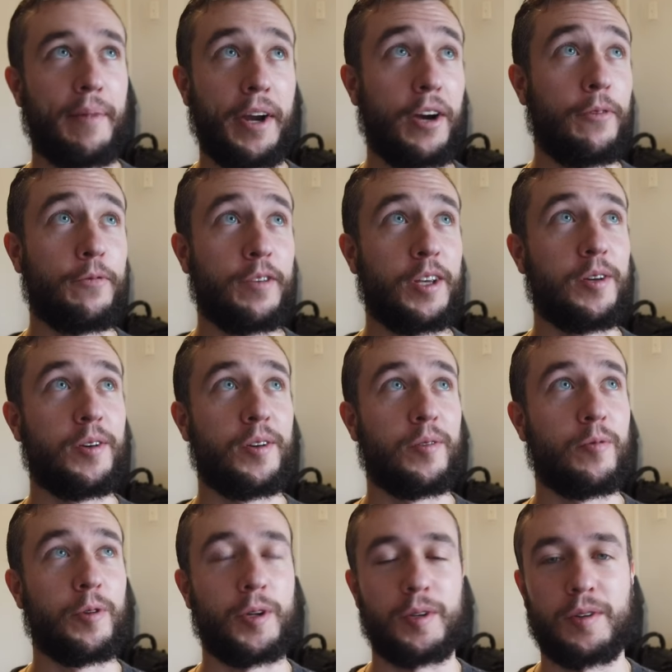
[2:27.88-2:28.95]

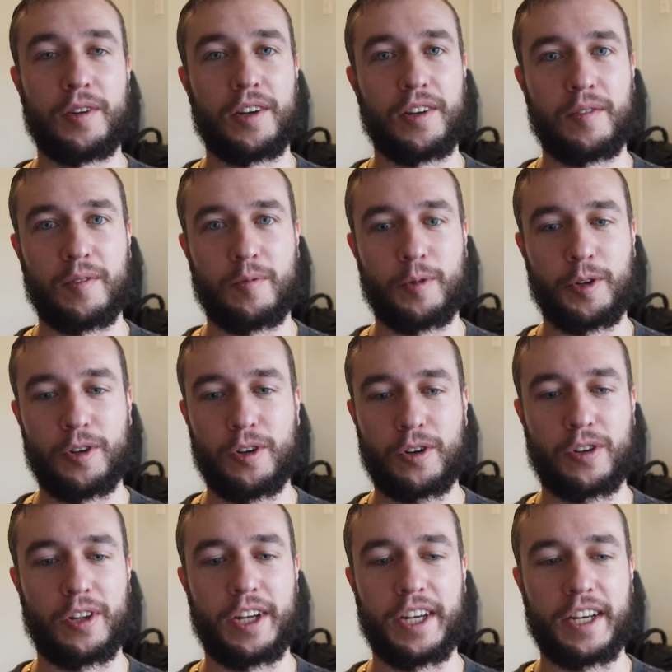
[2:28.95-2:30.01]
Humvee would
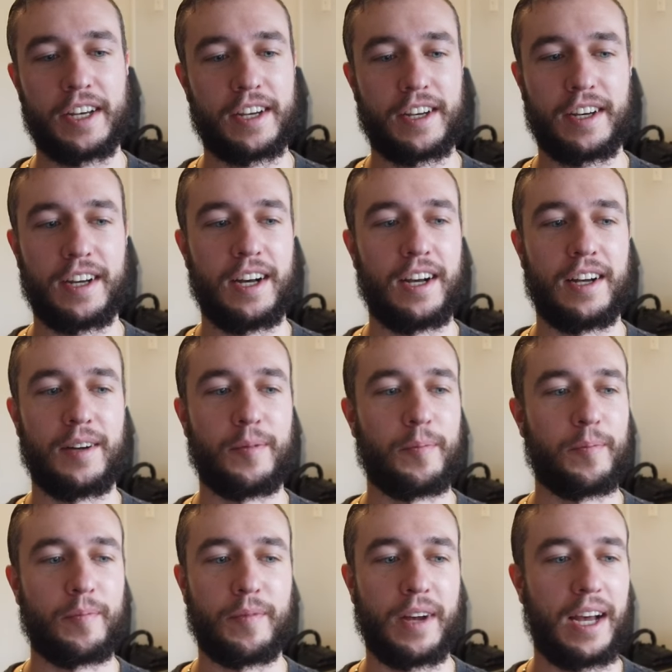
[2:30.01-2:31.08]
look like, I
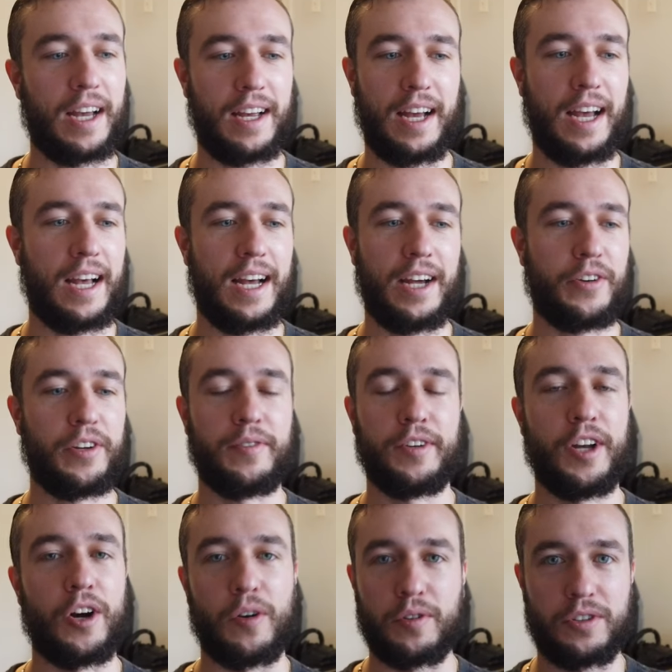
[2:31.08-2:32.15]
don't even
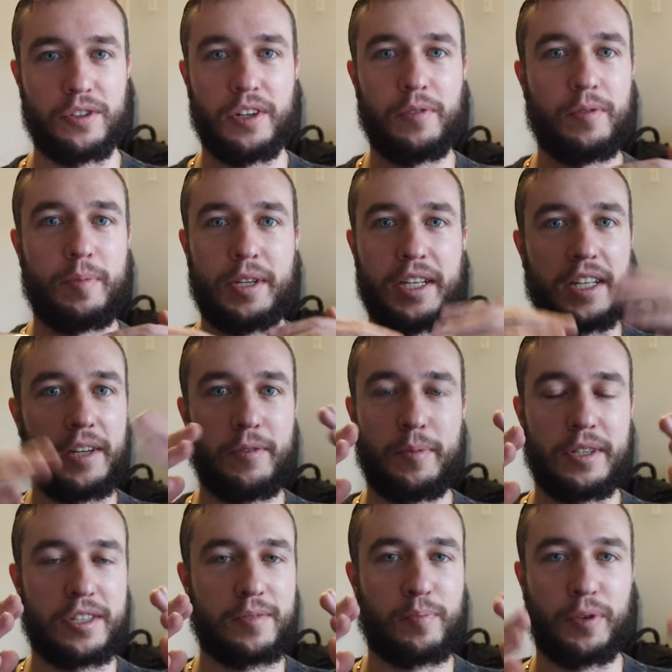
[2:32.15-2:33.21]
know, dude. It would
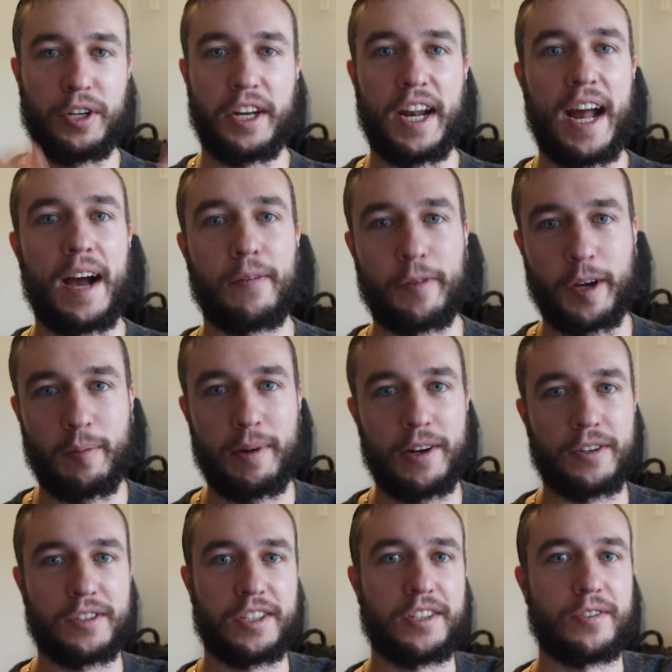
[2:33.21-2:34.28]
be split in half like a
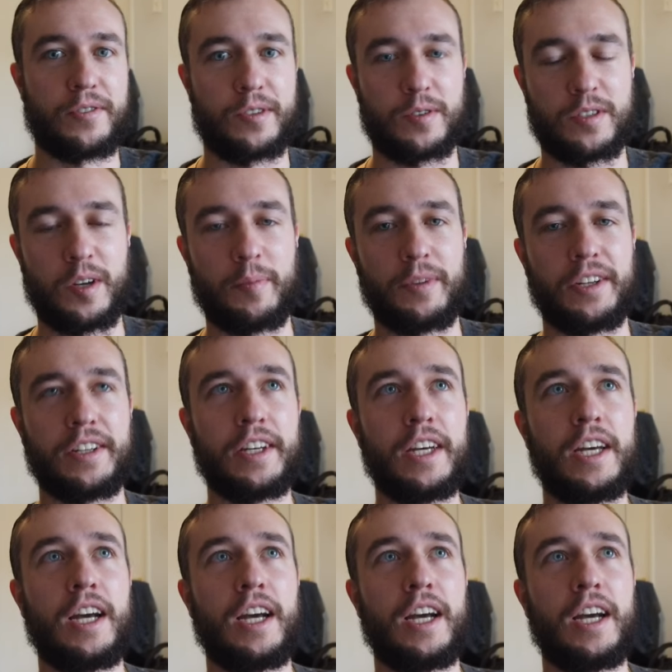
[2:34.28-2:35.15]
pair of scissors or something.